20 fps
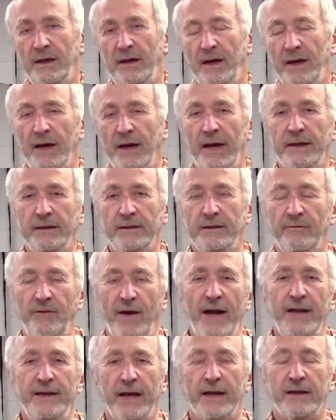And I
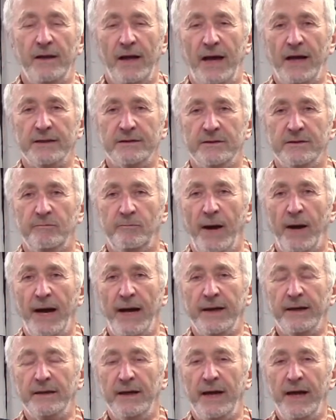define that class of
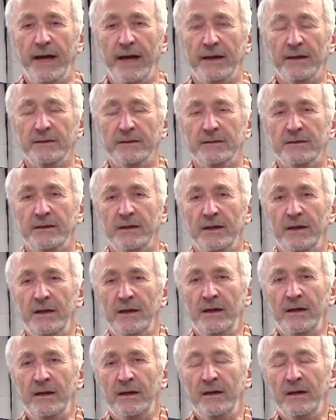bike as
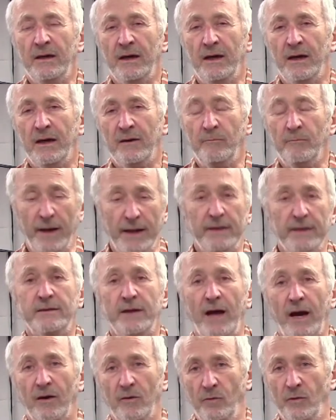by the
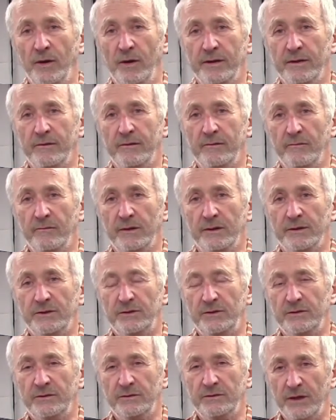tire width,
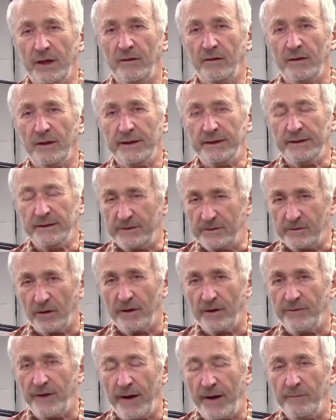which generally is
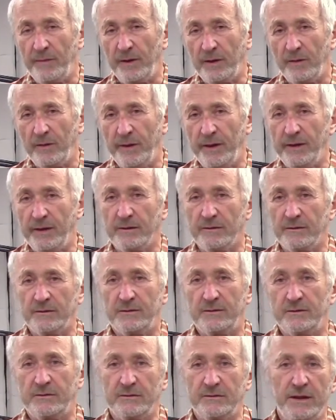35
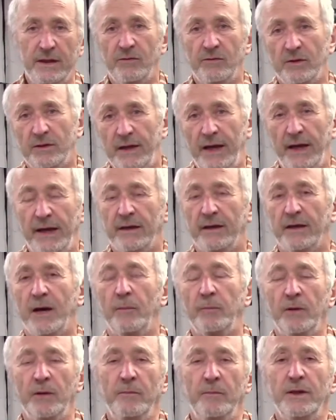millimeters, give or take a
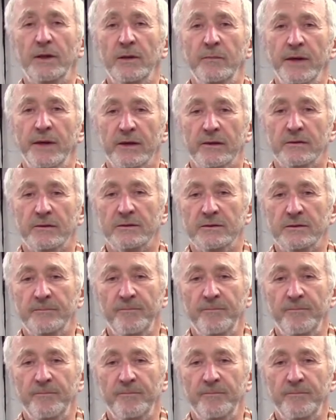couple of millimeters.